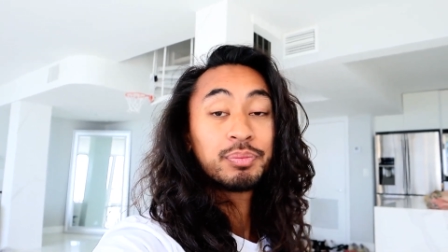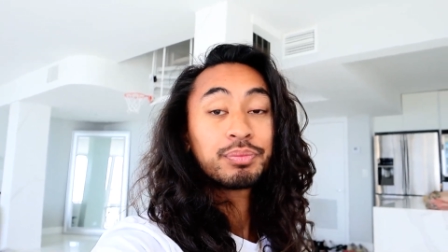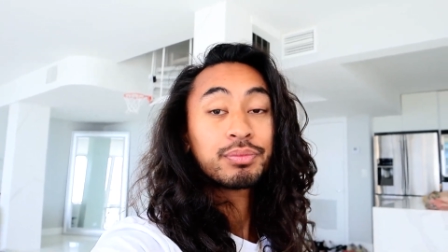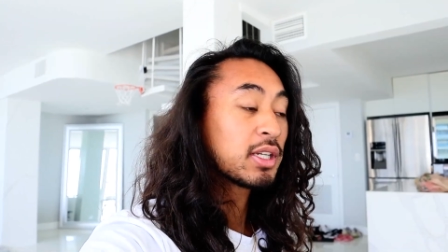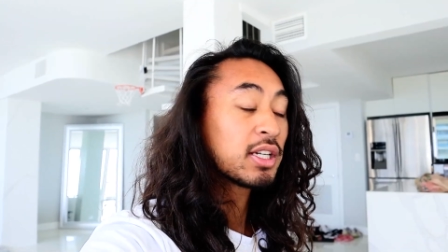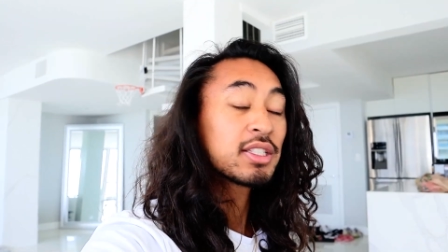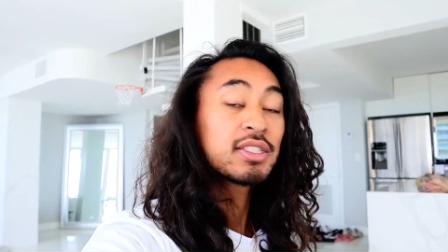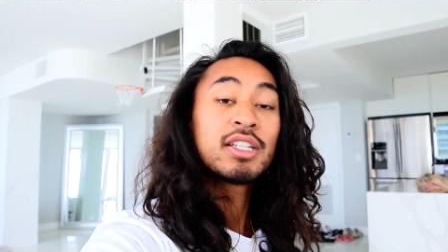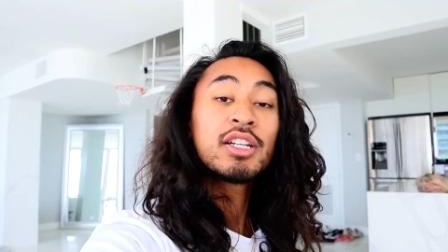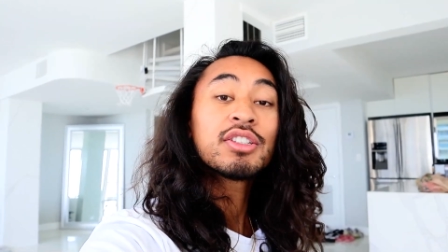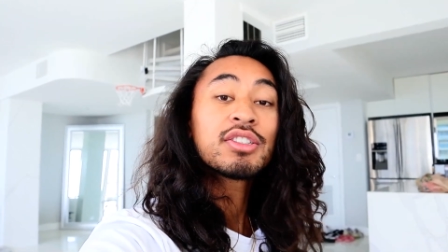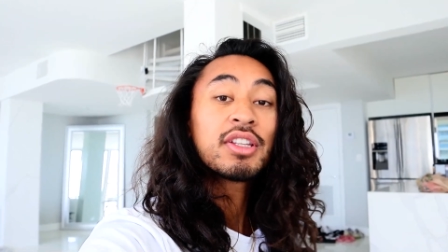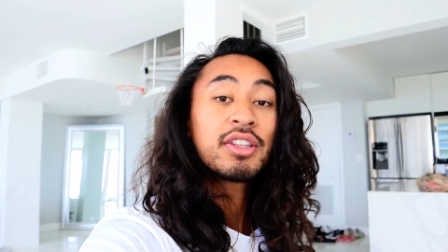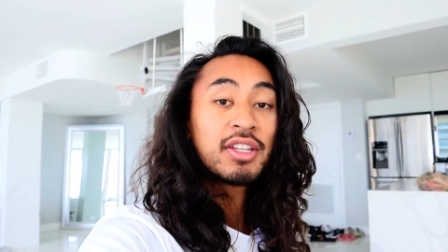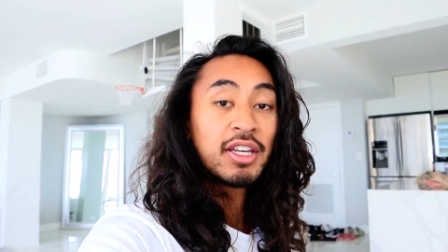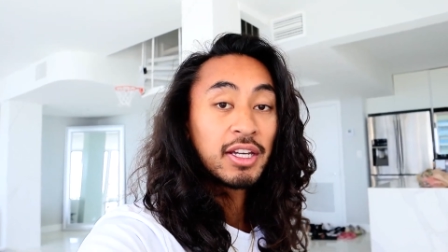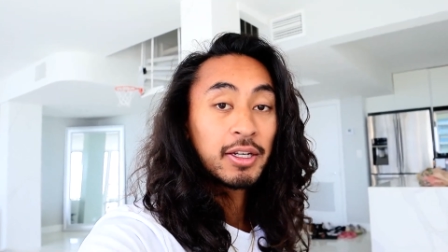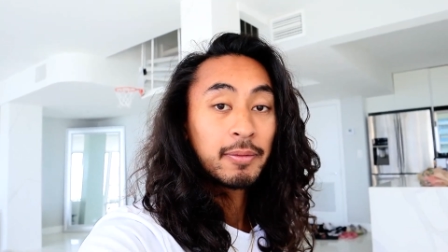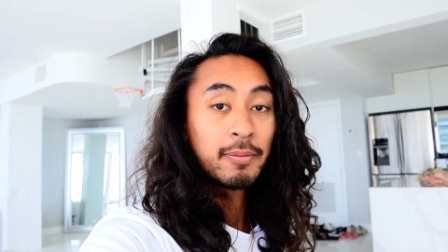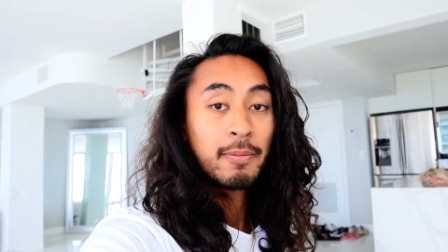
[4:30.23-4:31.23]
Because here's the
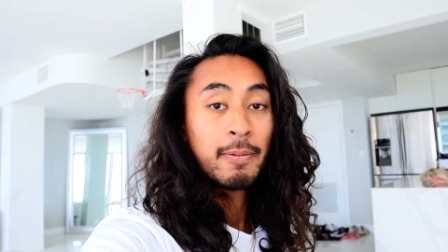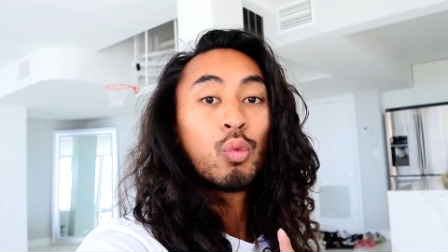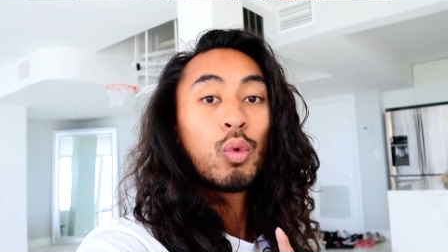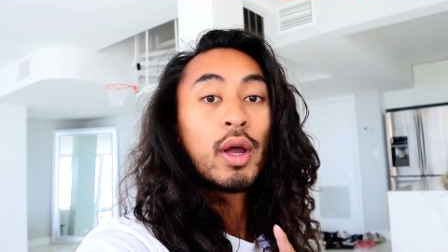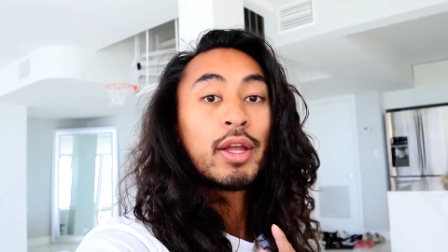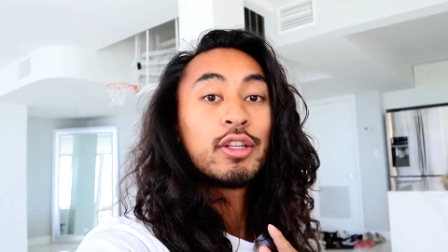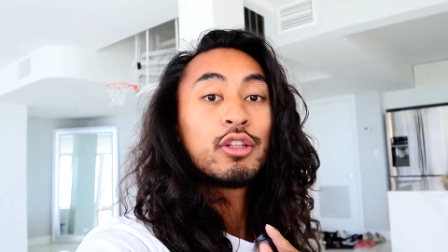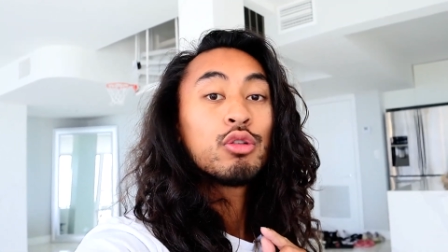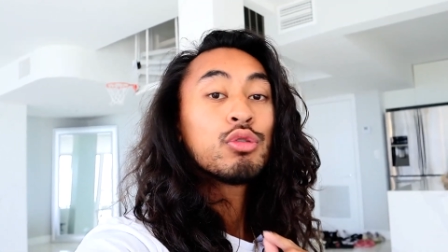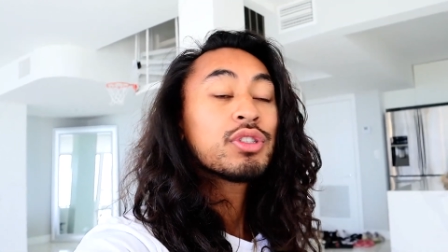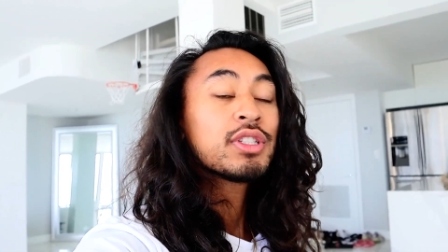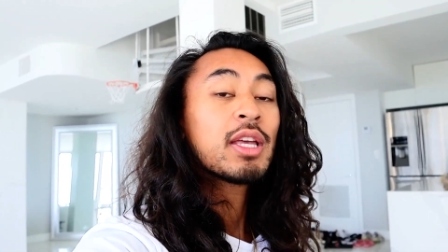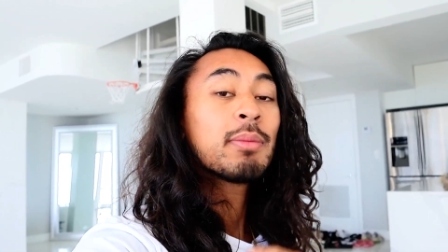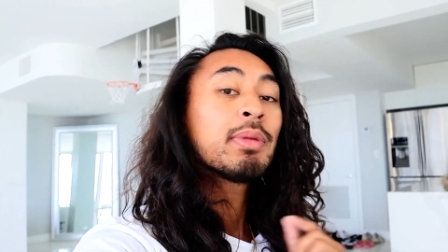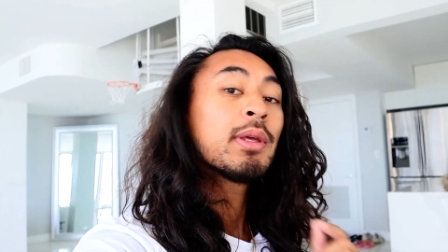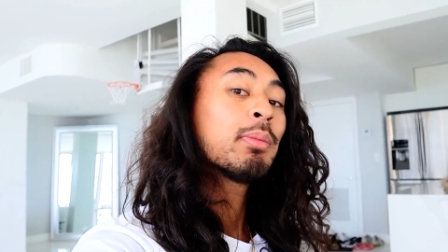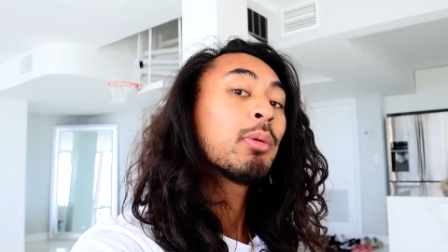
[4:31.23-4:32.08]
thing when you send